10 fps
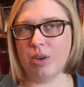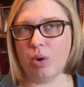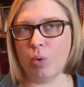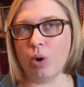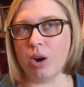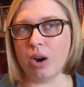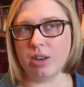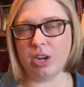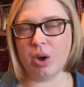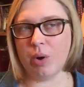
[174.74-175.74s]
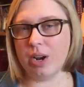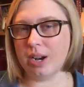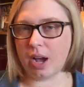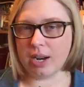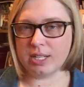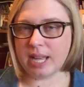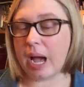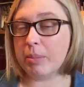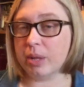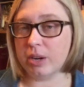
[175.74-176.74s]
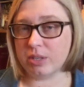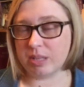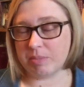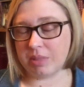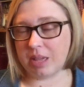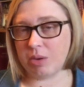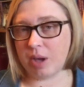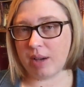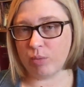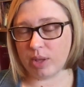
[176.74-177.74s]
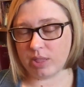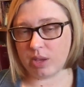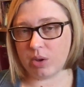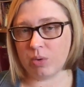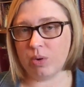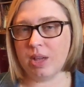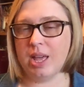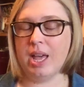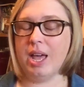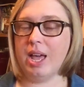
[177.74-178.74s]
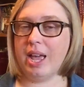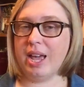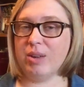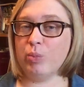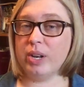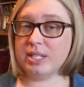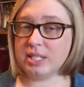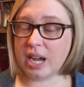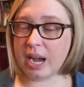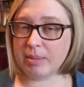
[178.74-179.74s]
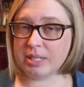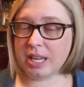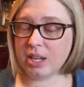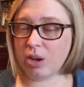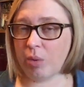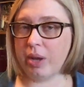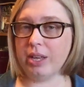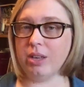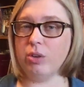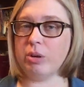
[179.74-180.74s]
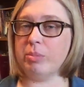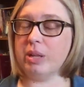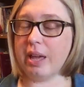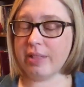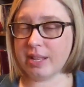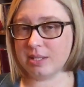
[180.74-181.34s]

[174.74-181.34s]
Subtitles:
or on a tablet or something that you have with you. And when it's time to get going, you can play that